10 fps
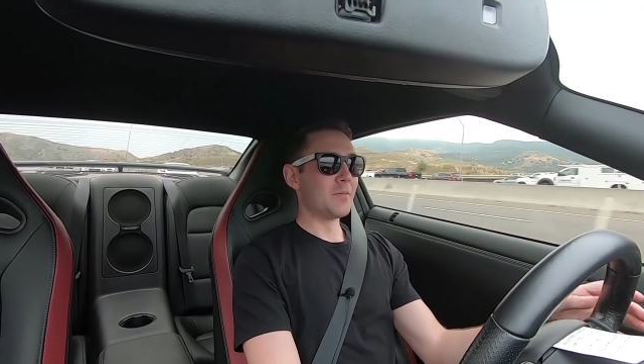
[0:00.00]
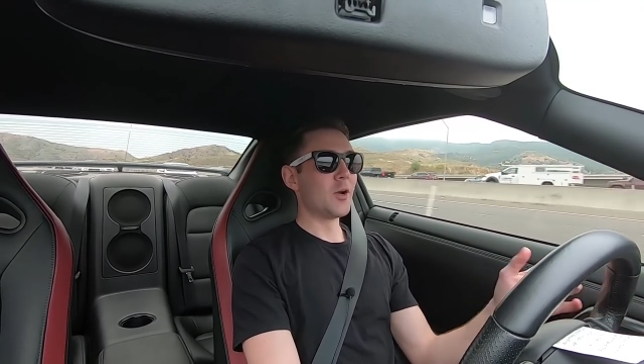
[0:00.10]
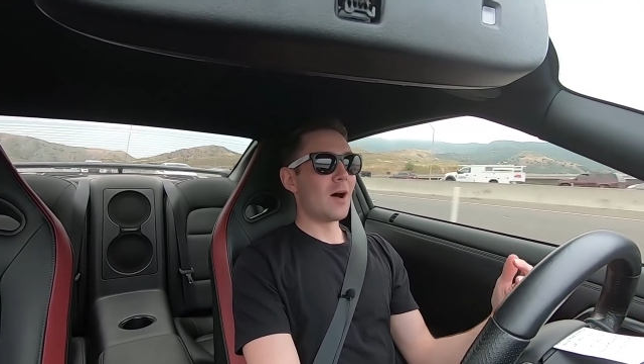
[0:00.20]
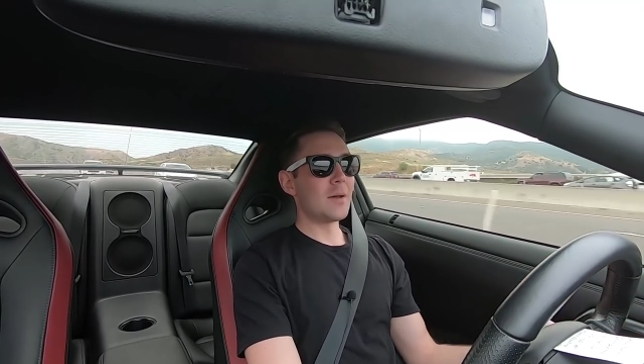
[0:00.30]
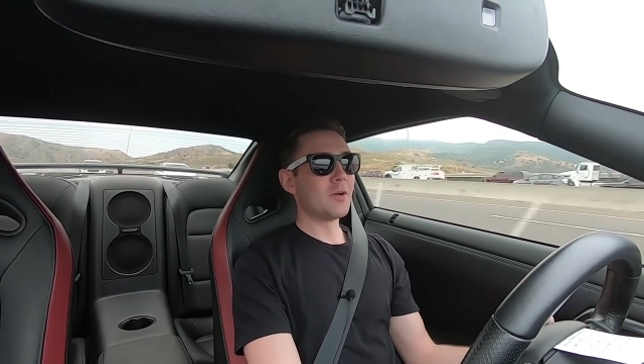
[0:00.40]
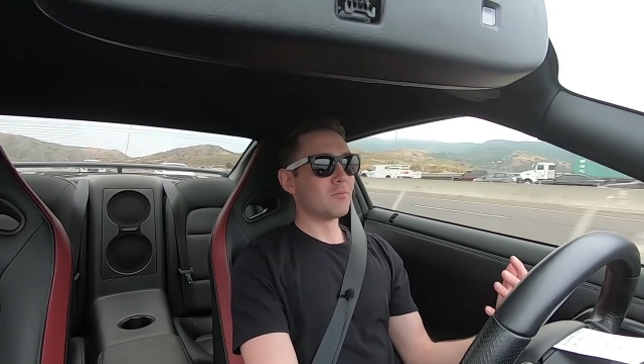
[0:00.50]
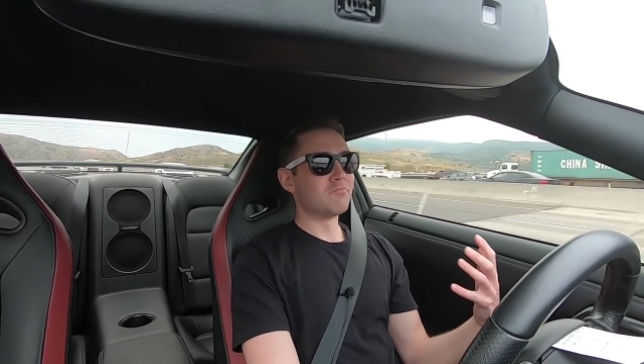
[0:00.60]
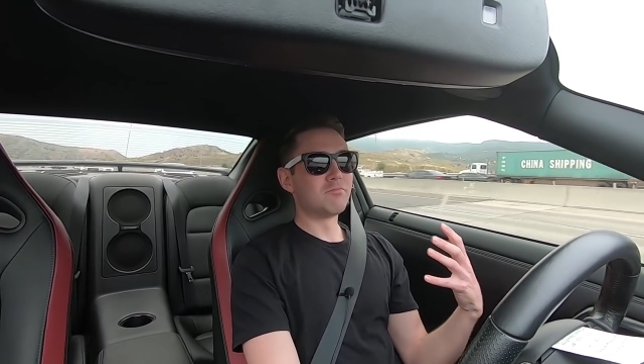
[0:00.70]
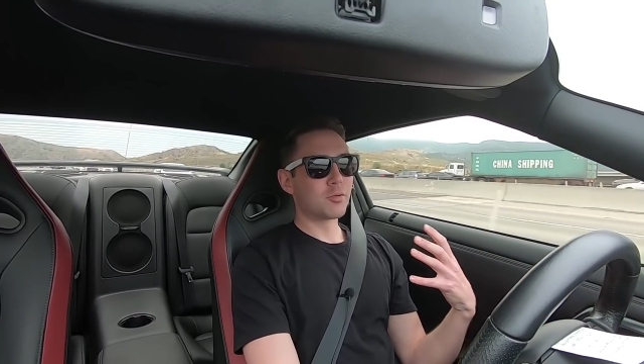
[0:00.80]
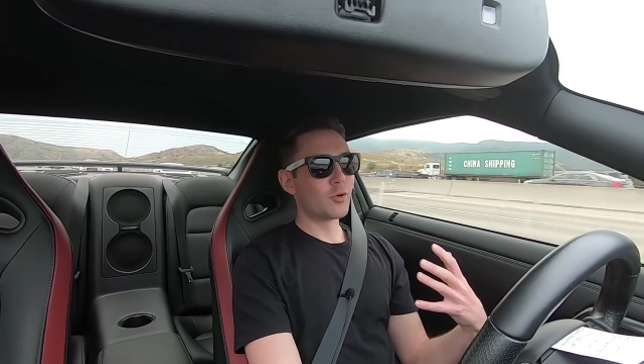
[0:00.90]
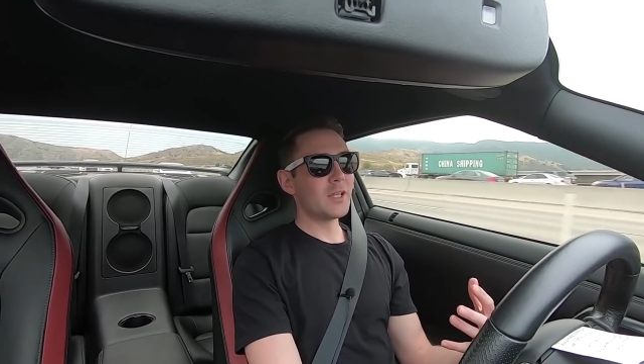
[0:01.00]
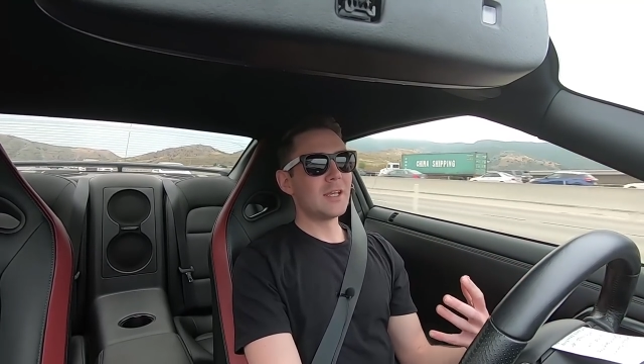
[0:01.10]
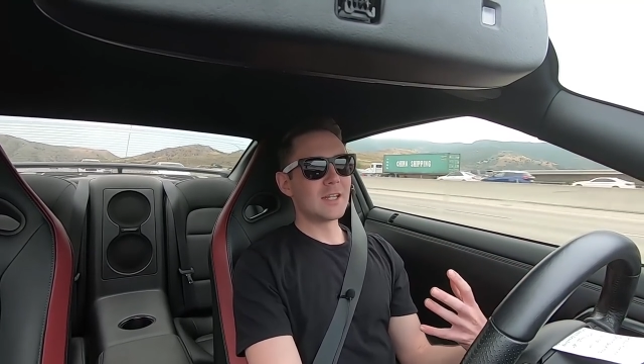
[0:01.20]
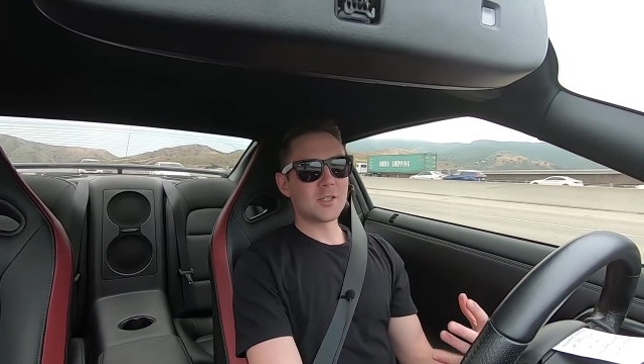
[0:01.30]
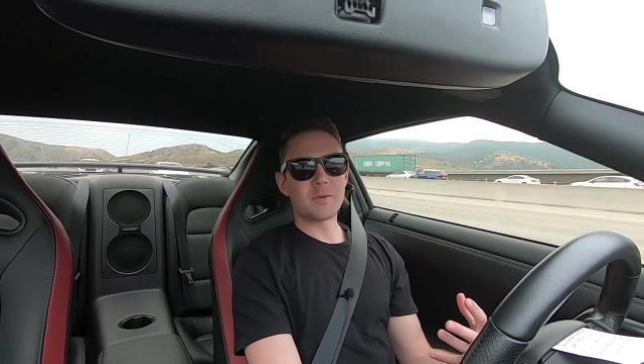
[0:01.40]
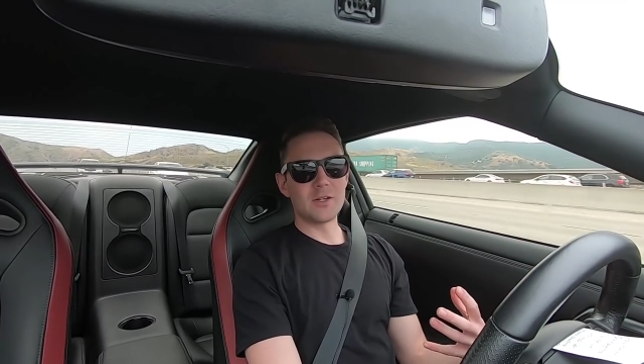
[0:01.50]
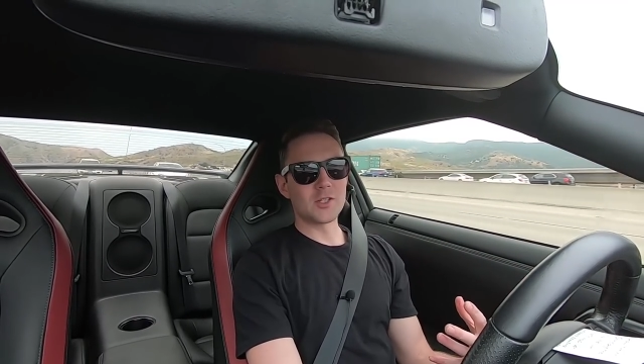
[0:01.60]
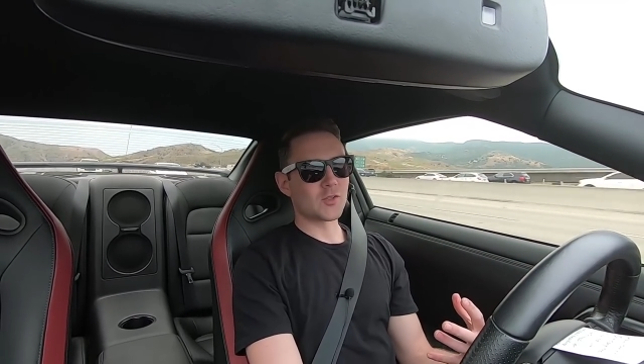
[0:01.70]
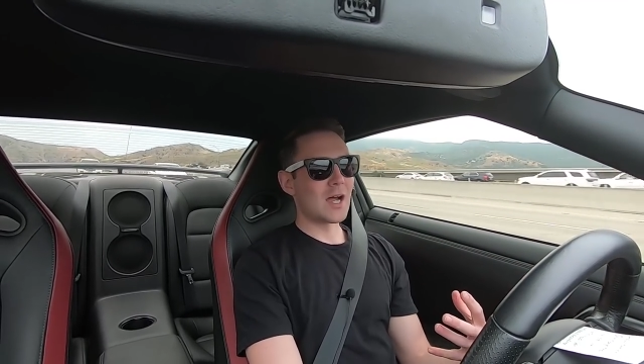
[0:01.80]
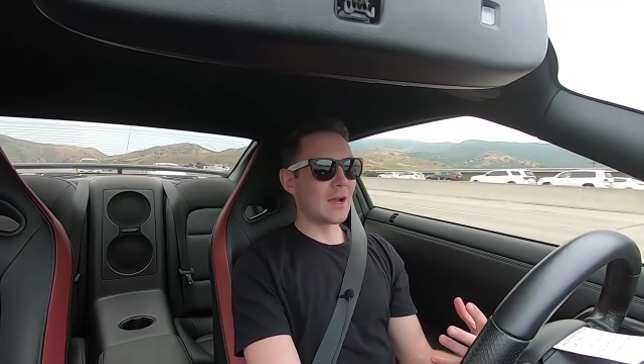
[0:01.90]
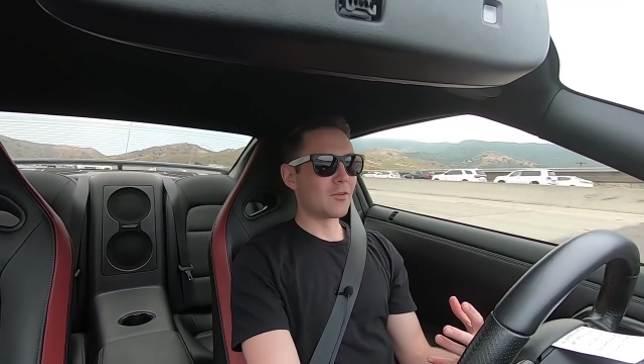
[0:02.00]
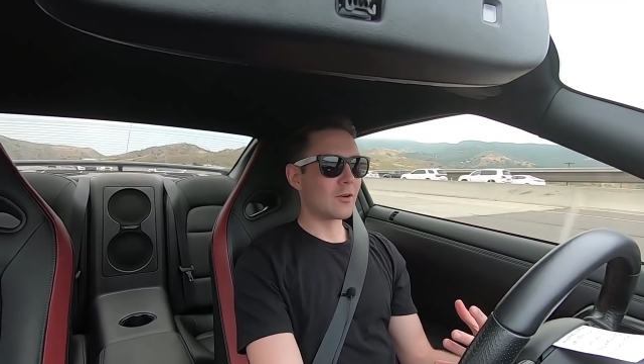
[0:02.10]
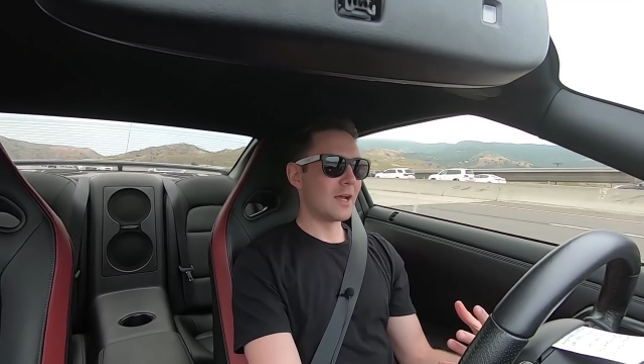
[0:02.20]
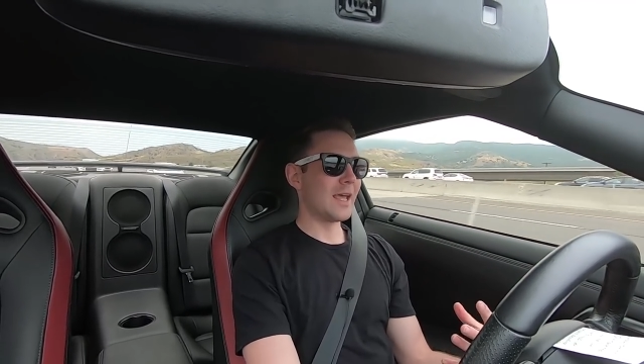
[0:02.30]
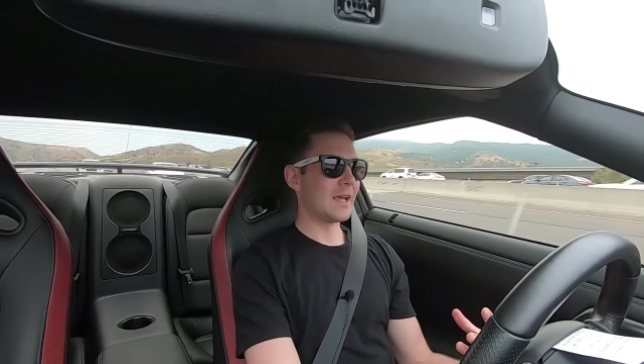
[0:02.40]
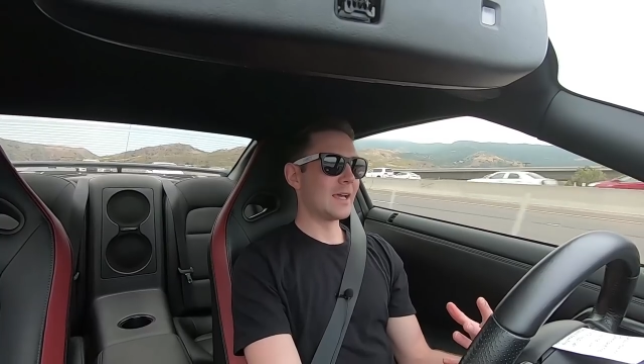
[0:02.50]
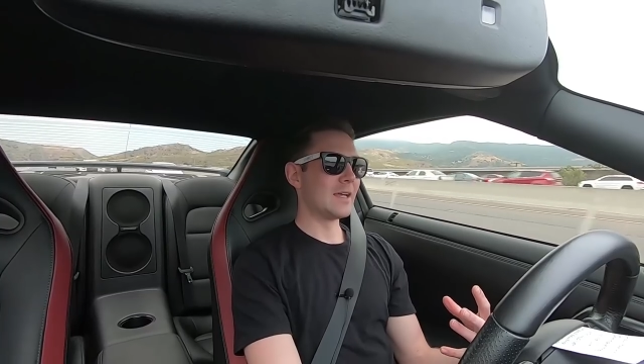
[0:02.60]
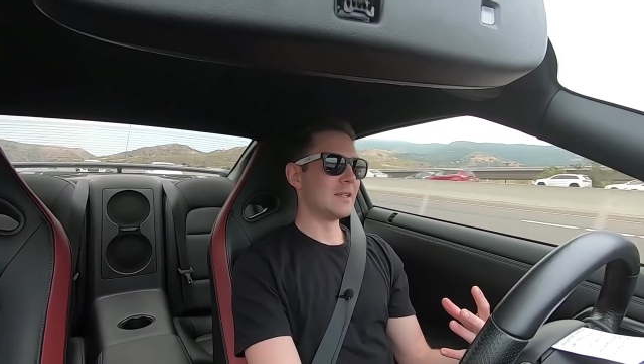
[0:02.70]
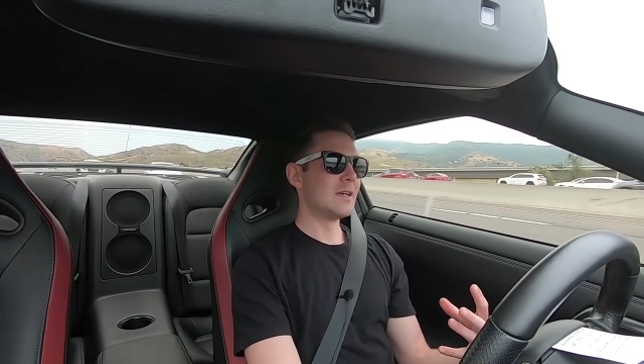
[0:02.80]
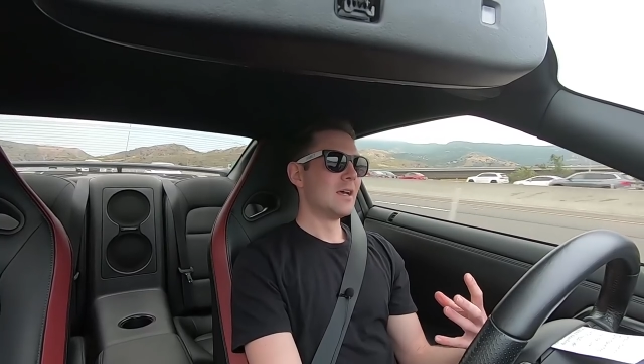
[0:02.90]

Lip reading: You know, I'm a pretty inexperienced driver, and